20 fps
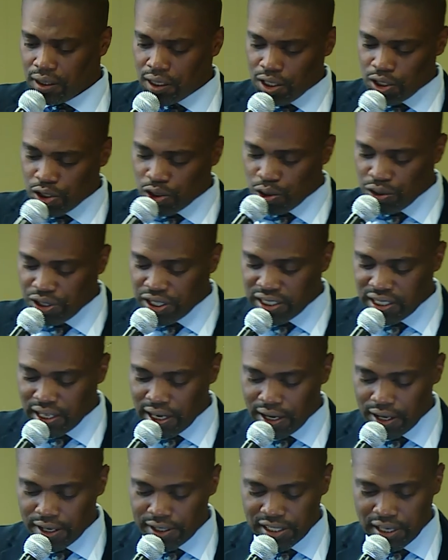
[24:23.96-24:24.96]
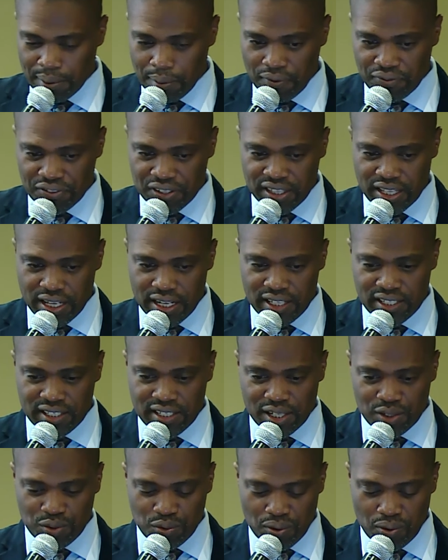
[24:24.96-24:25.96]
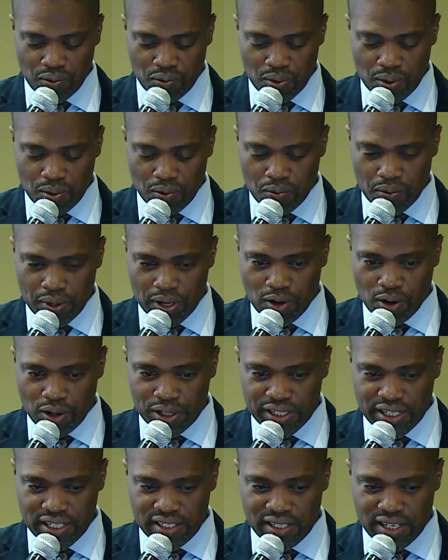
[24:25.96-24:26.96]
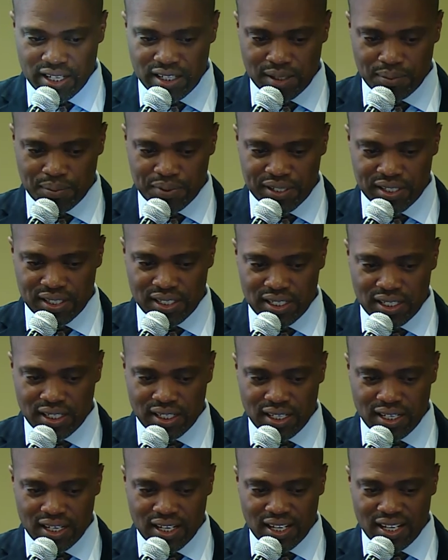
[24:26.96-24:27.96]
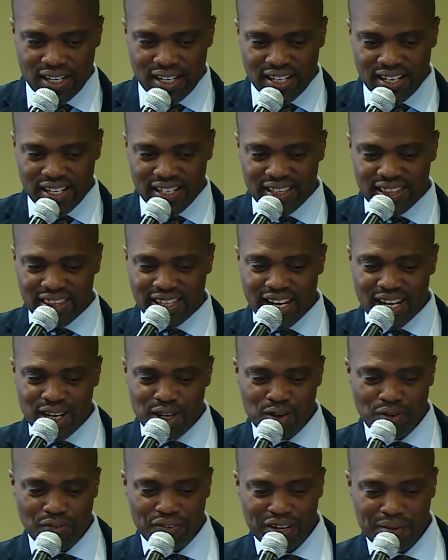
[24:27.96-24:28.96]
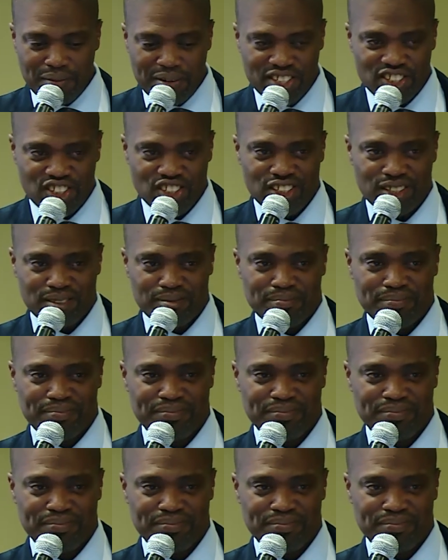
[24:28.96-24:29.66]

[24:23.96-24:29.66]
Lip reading: So these are some of the things that we got as NCPC. Thank you very much.